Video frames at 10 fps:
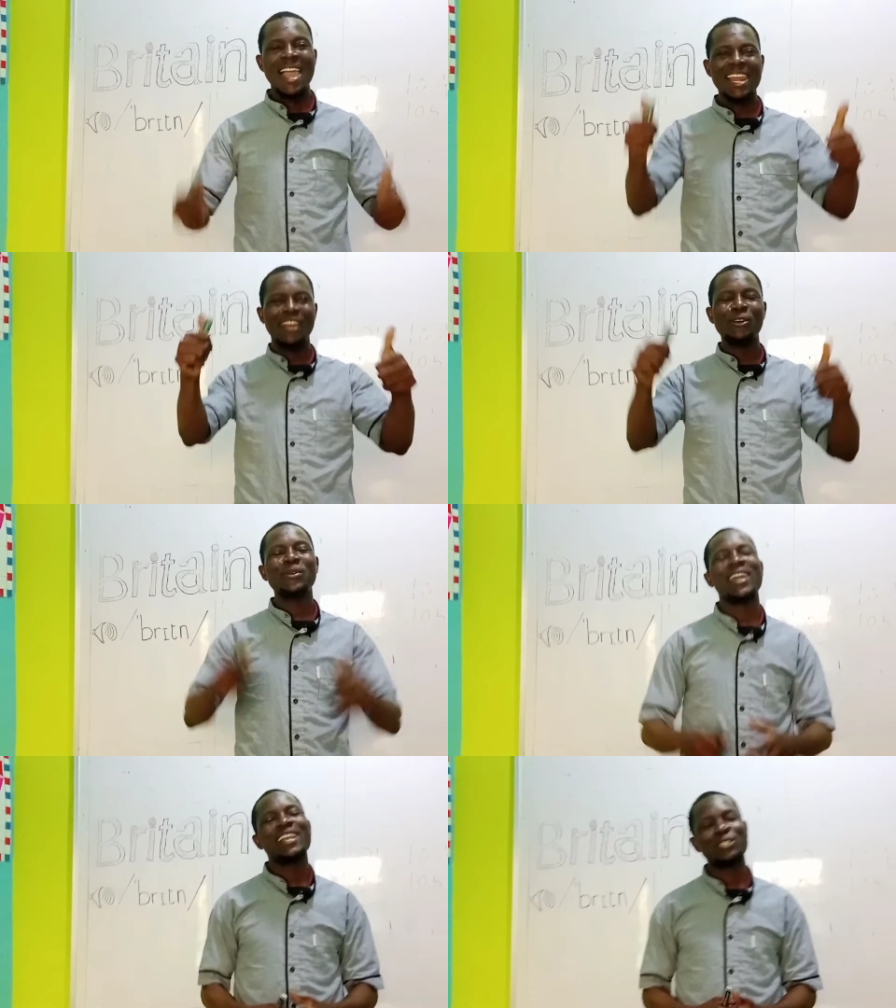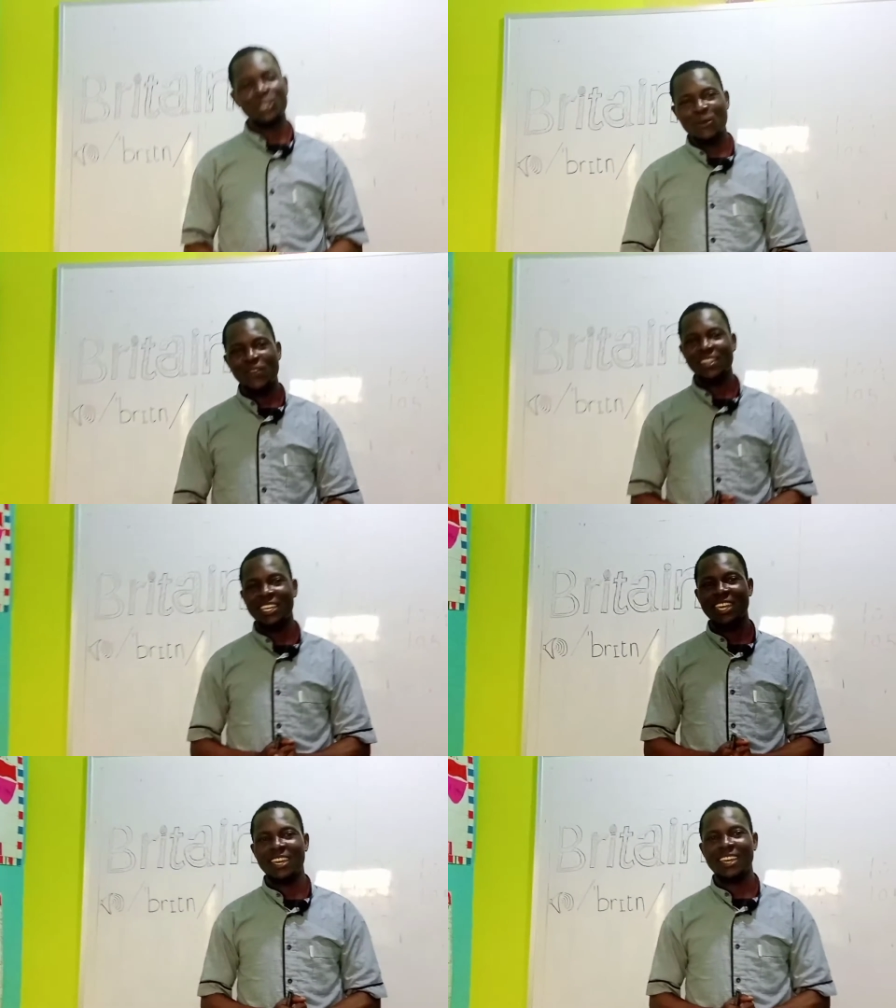Hello, it's Euphony
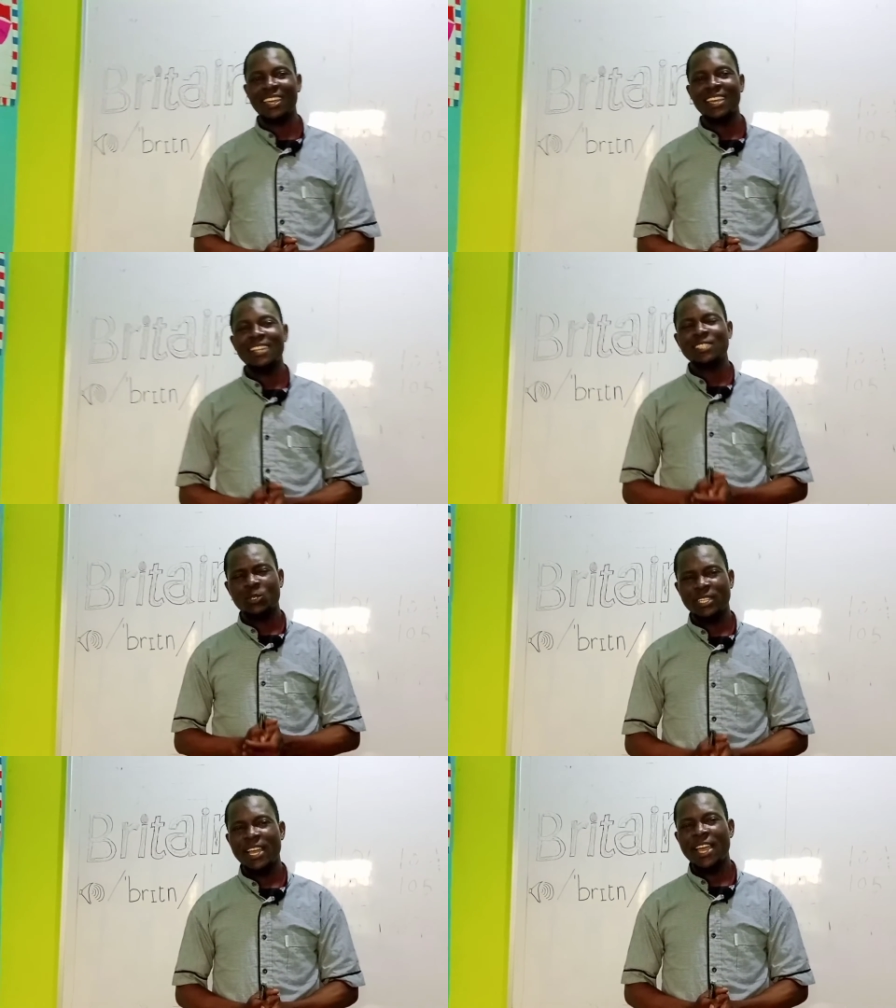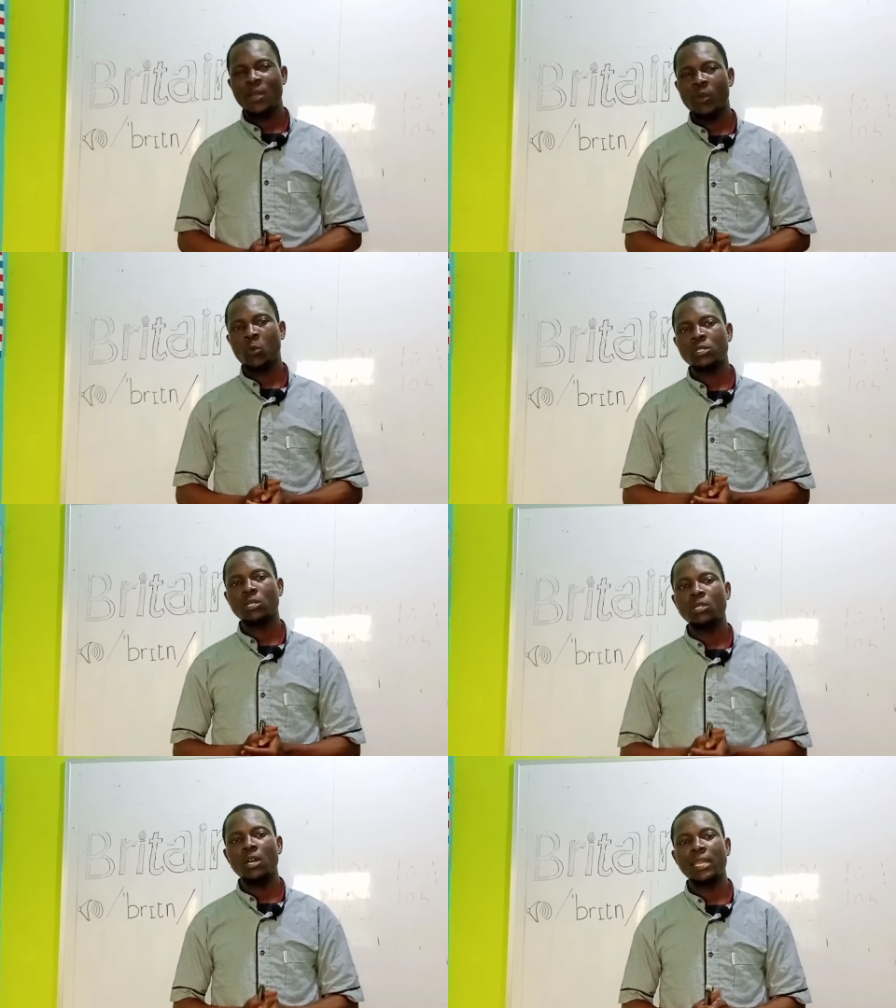here. Today we want to
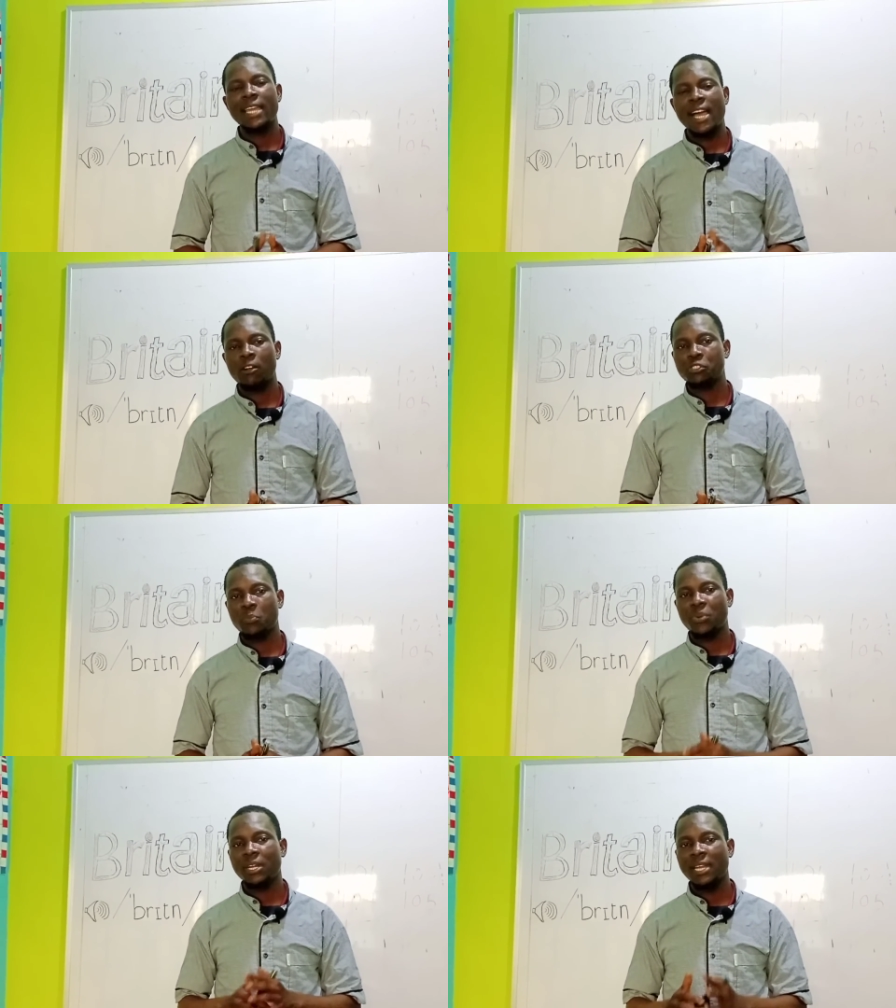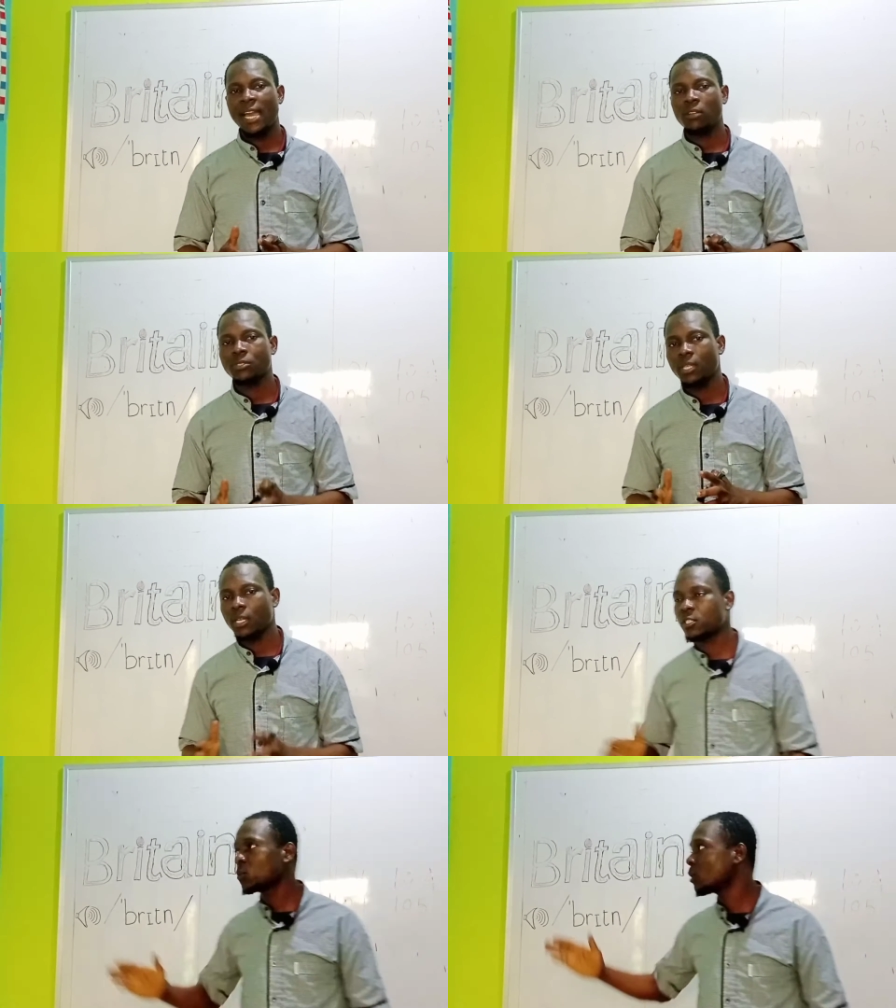learn how to pronounce this